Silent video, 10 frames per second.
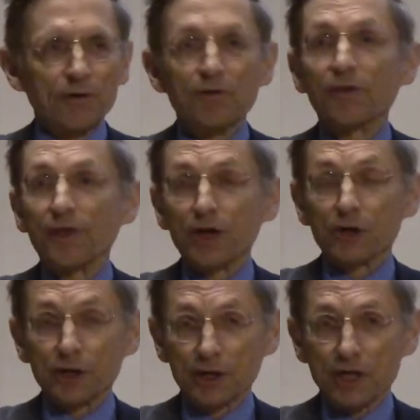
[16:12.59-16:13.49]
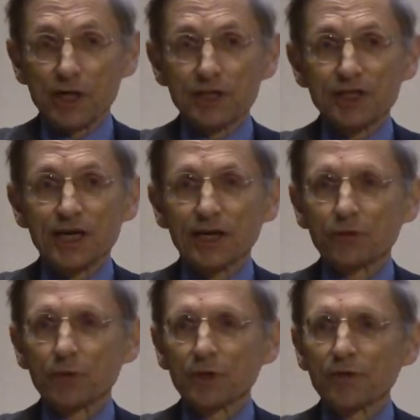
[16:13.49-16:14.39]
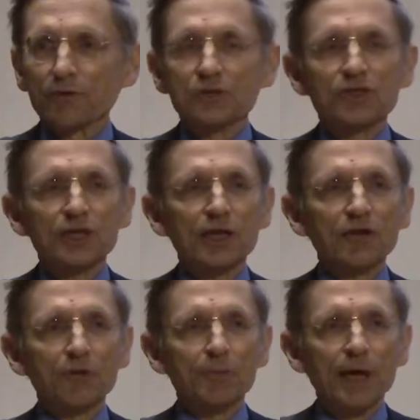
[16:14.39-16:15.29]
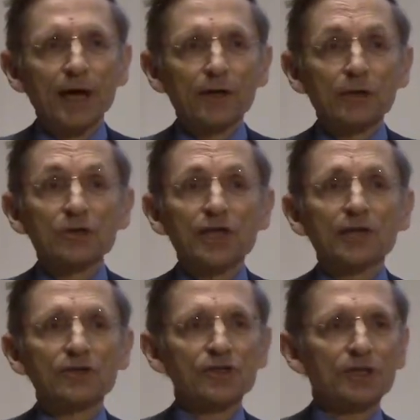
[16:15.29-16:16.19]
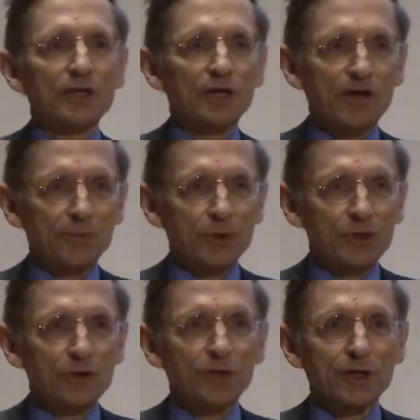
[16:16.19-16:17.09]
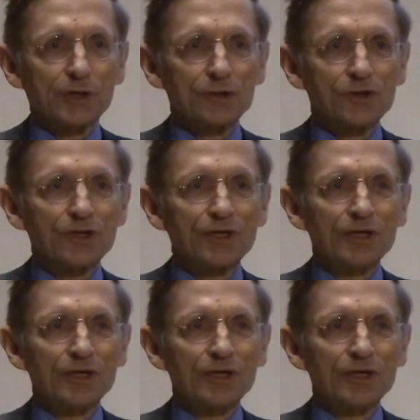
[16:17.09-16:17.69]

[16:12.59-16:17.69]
that they're in contact with, seeing the patterns and seeing opportunities.